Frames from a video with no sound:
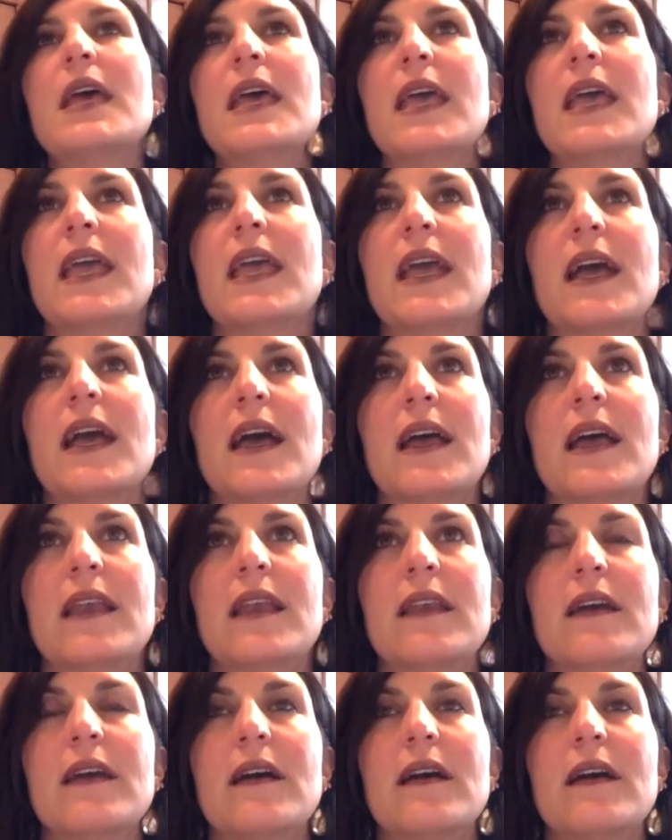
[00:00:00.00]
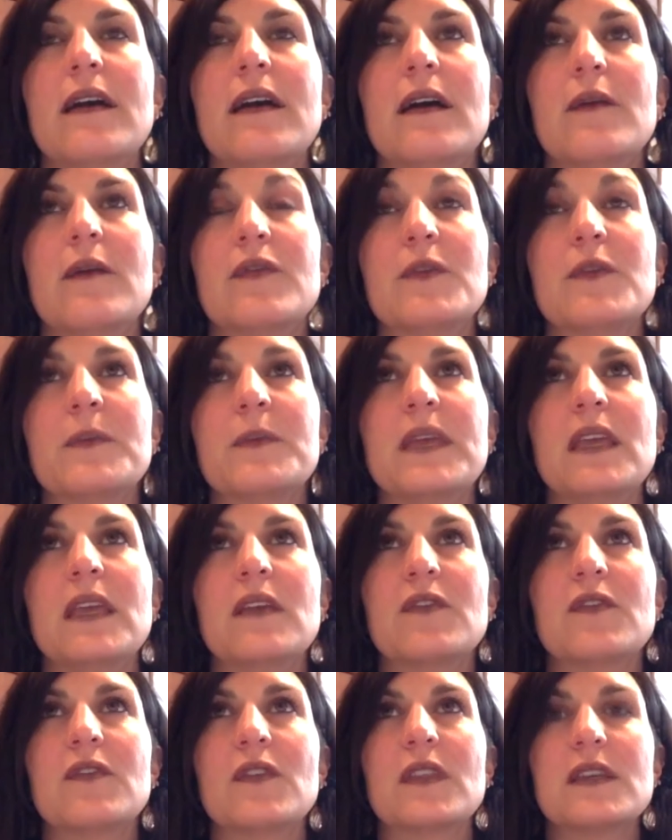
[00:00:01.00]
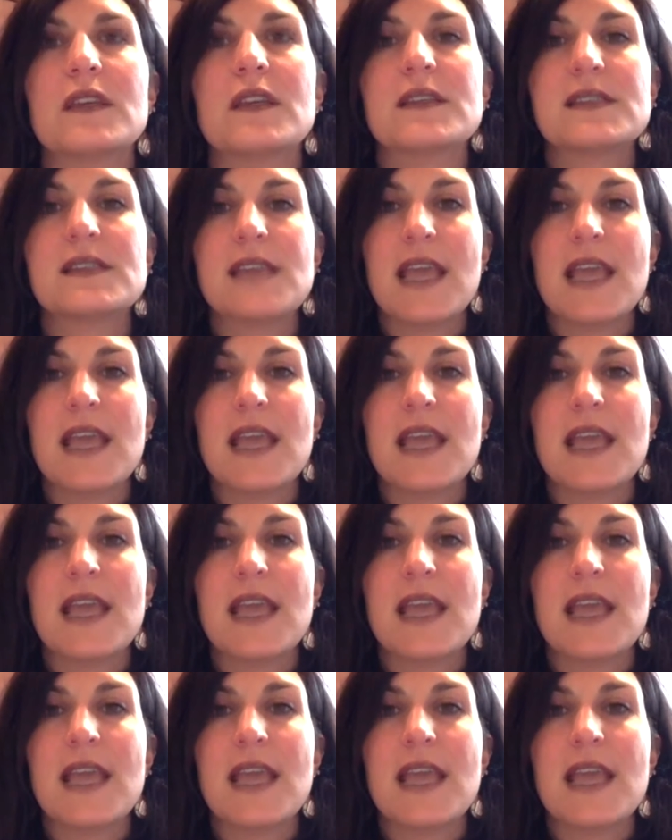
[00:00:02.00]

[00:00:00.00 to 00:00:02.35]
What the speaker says: And for me, for this.